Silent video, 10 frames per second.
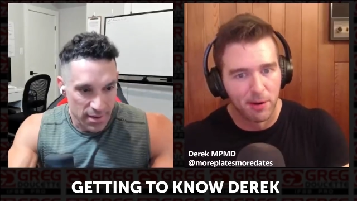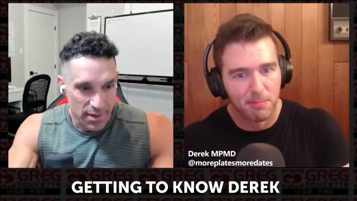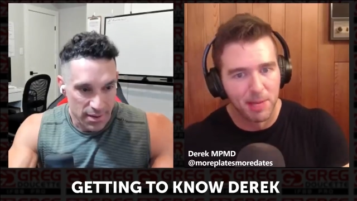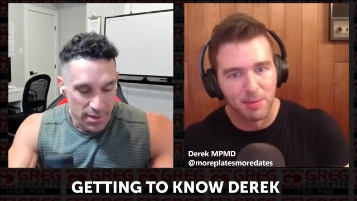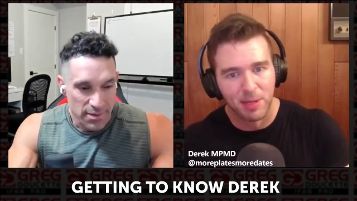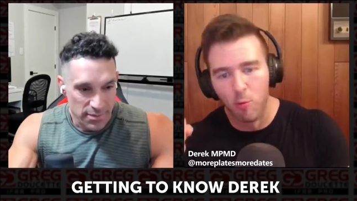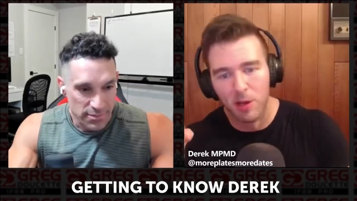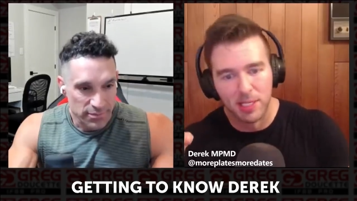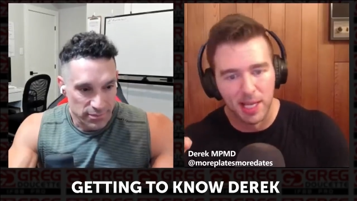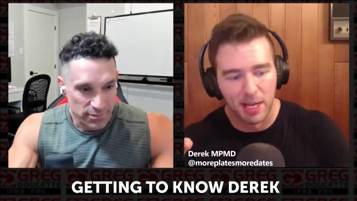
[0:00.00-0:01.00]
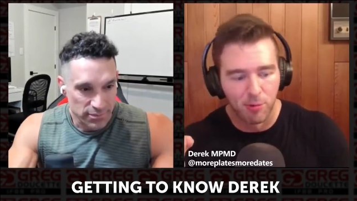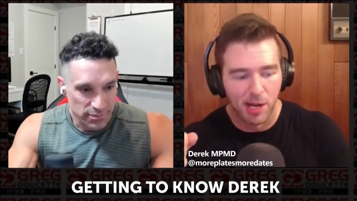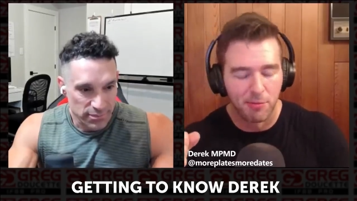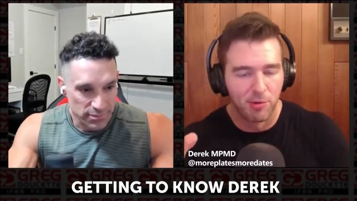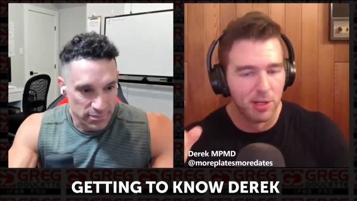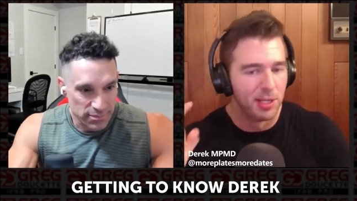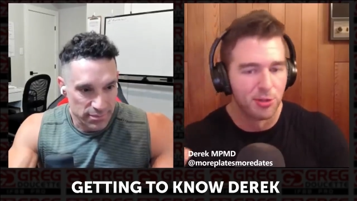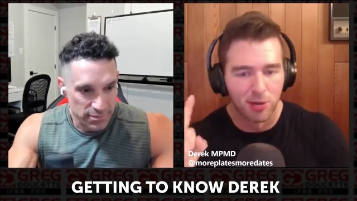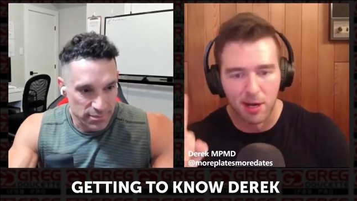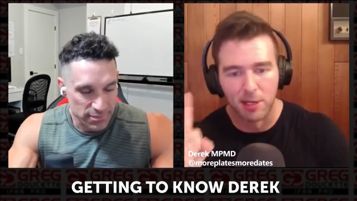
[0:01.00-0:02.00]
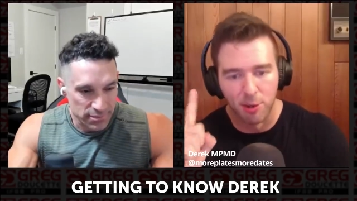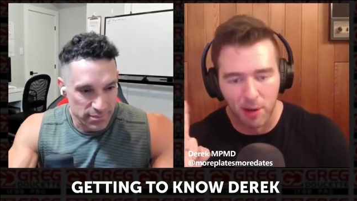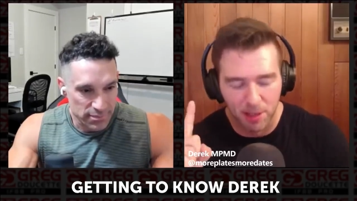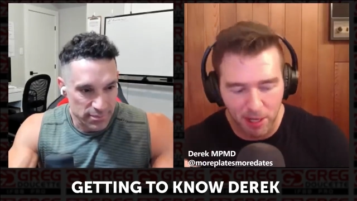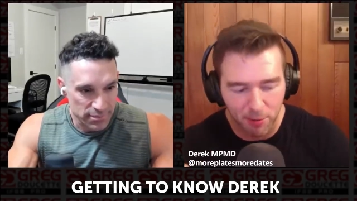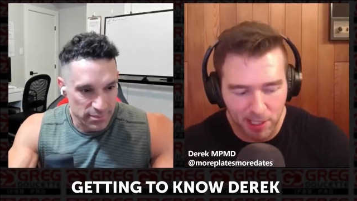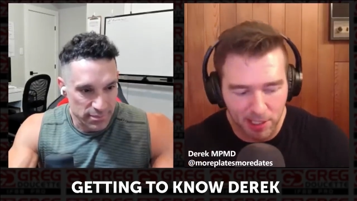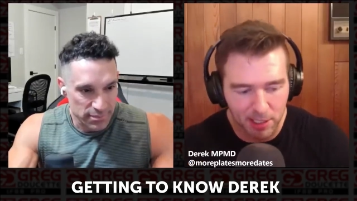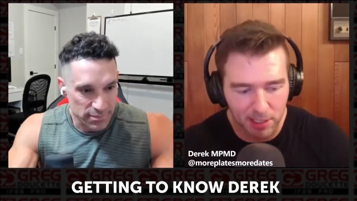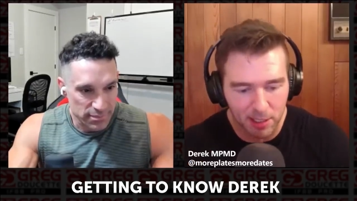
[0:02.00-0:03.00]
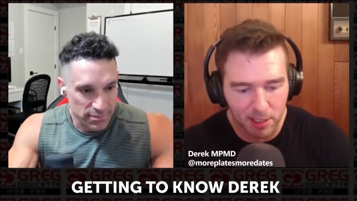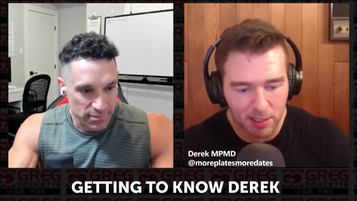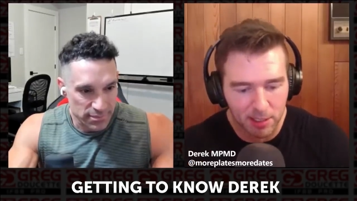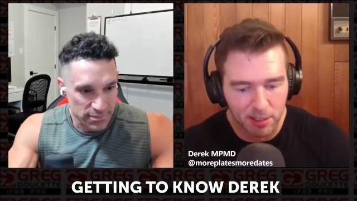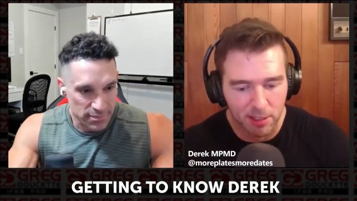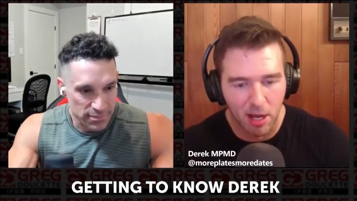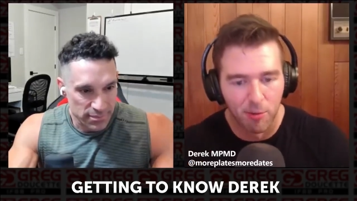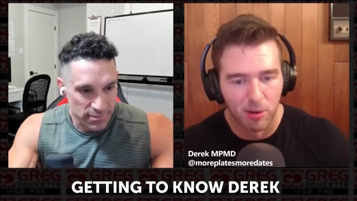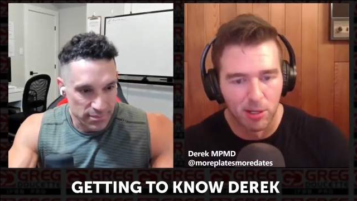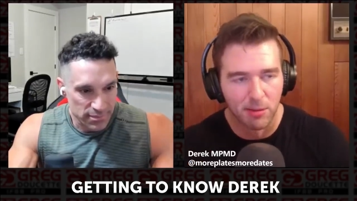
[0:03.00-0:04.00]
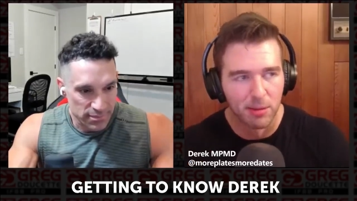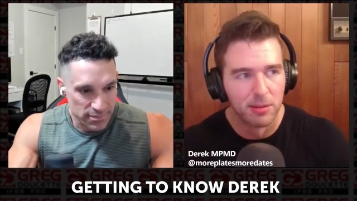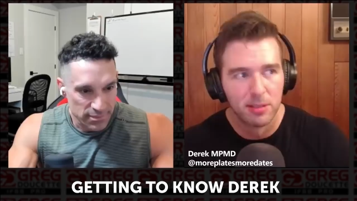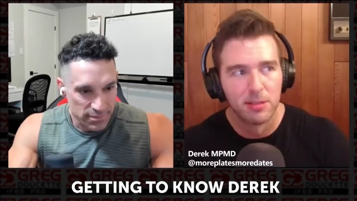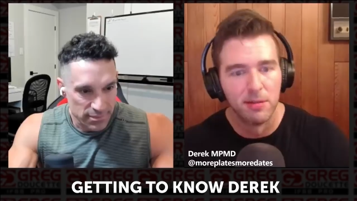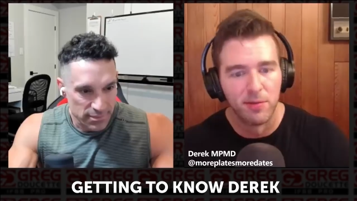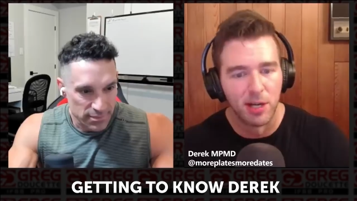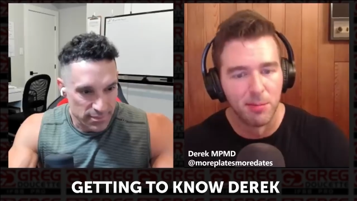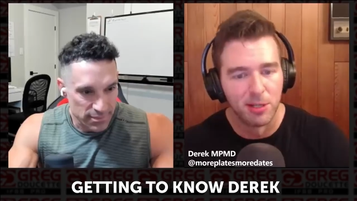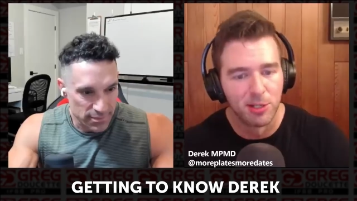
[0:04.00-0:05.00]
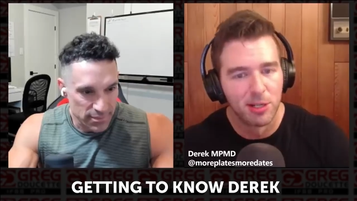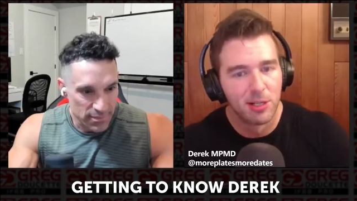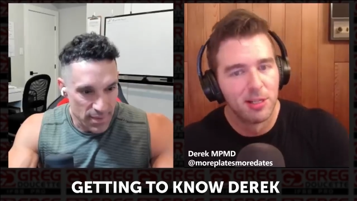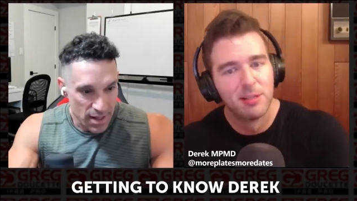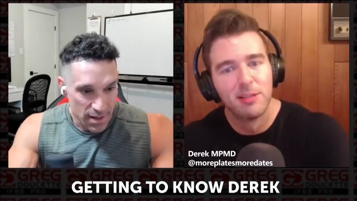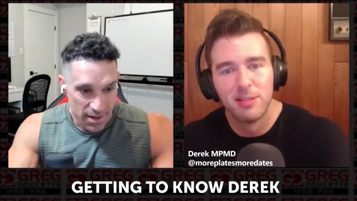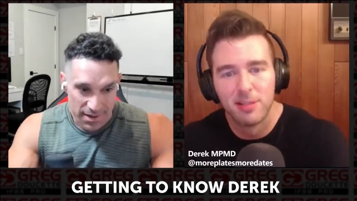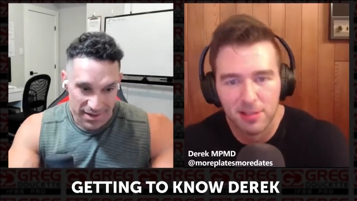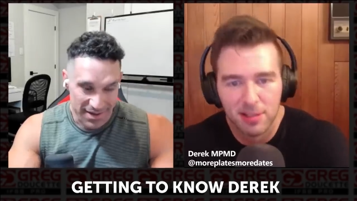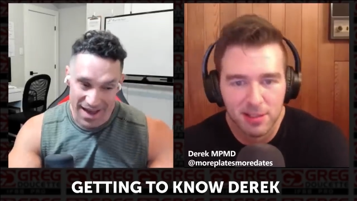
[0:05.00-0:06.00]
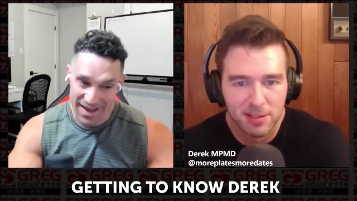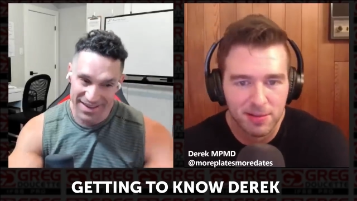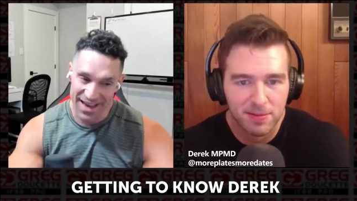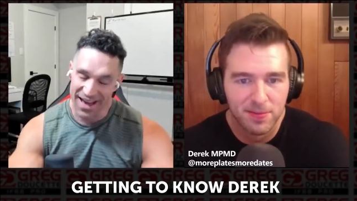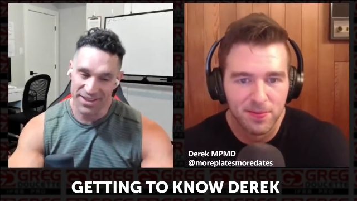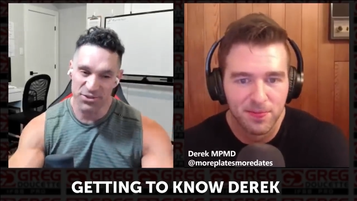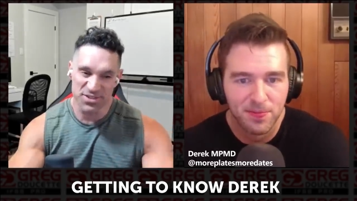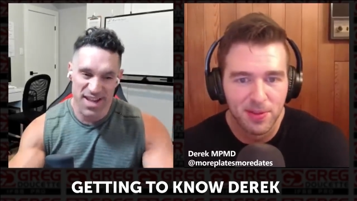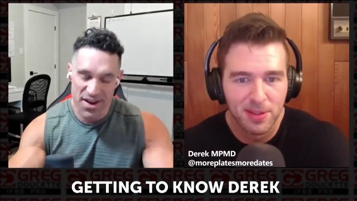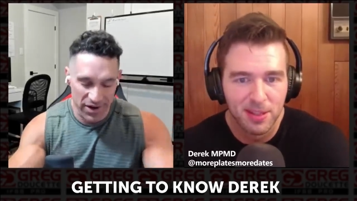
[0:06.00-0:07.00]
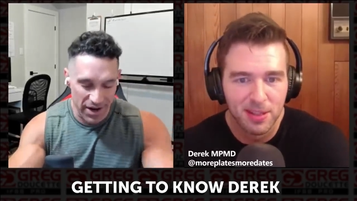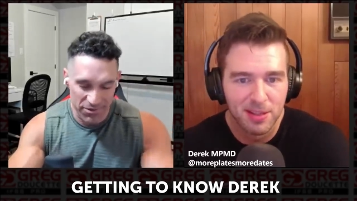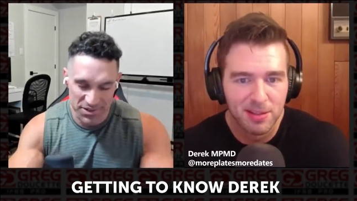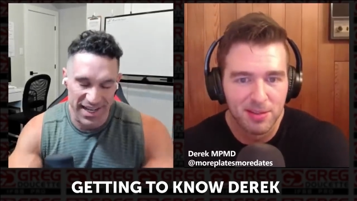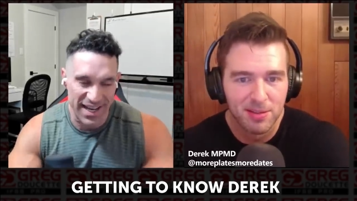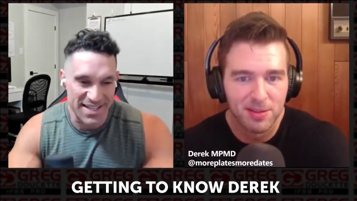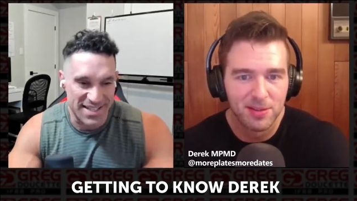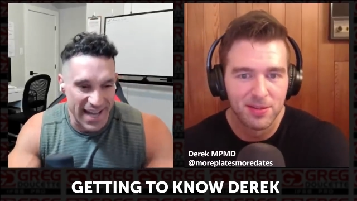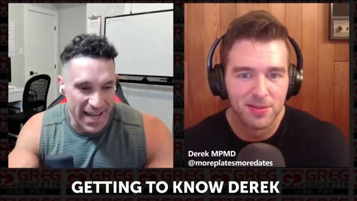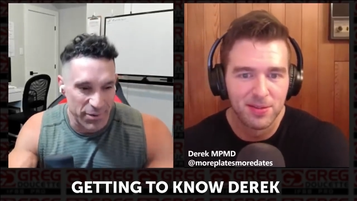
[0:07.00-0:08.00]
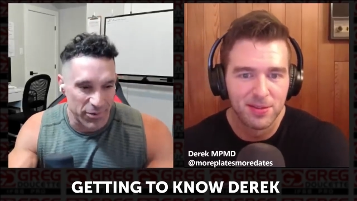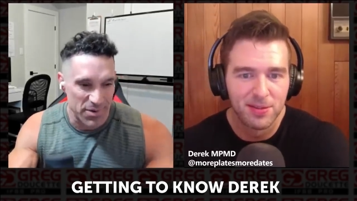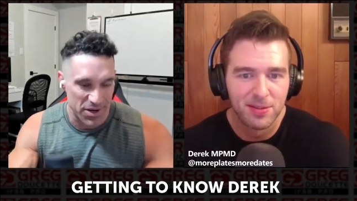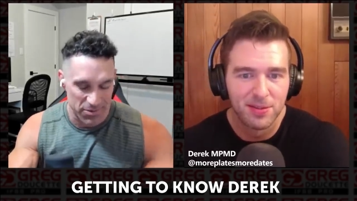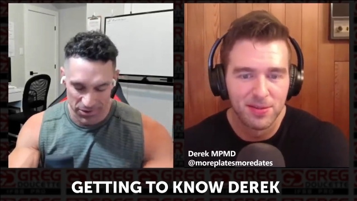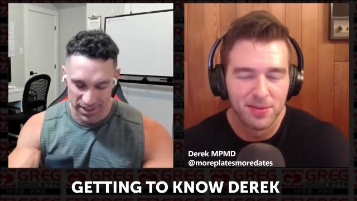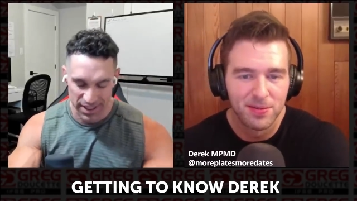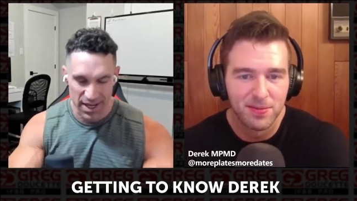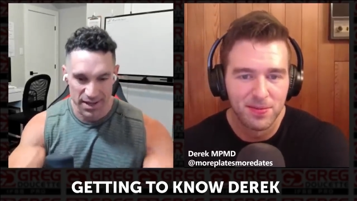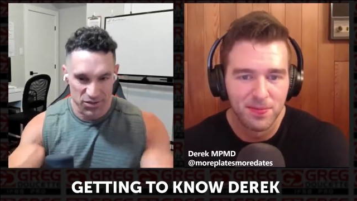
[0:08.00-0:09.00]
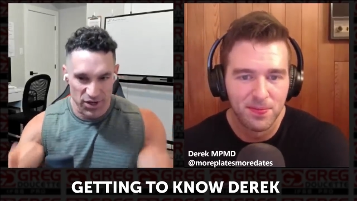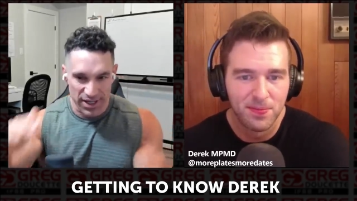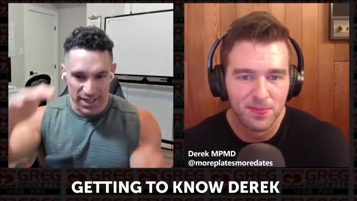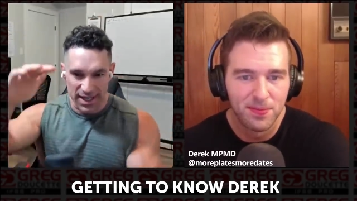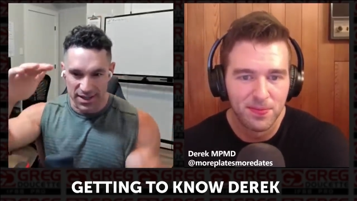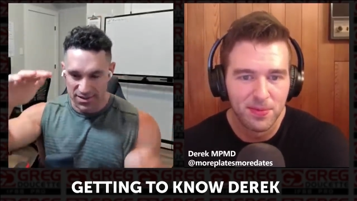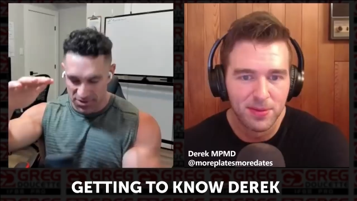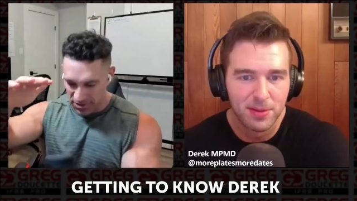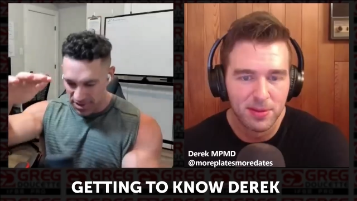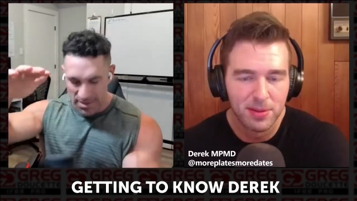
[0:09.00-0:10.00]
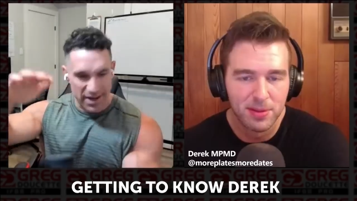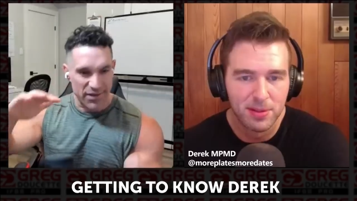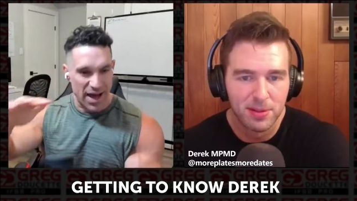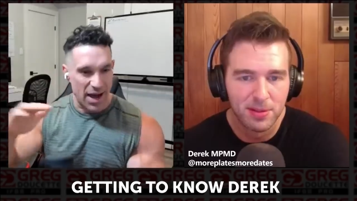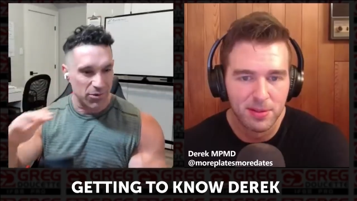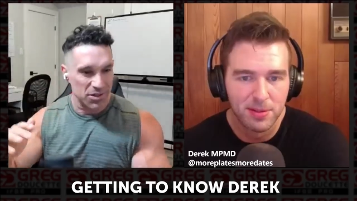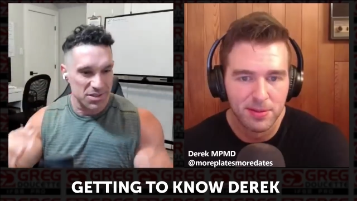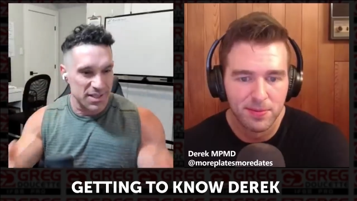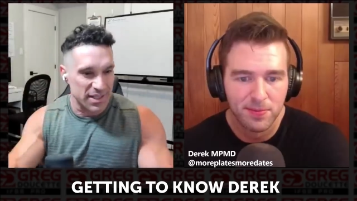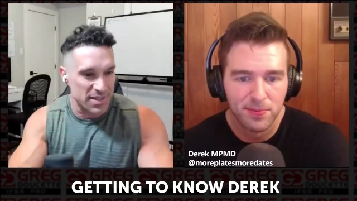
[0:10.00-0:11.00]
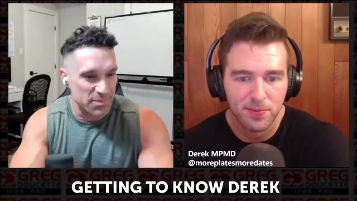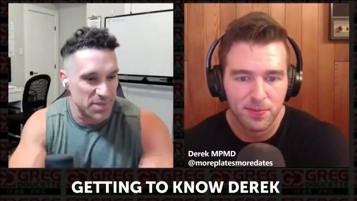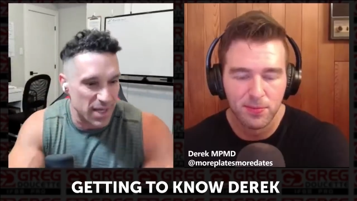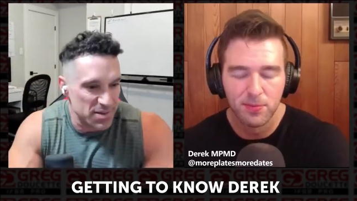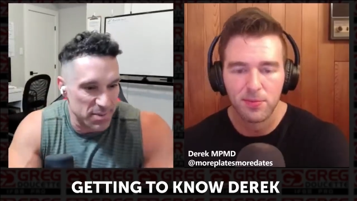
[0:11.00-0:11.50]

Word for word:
Speaker 1: maybe one day where I really try and go out of my way to not work very much
Speaker 2: yeah, yeah. There's never, I would say, a day where I'm not working. I try to get certain amount of hours, like sometimes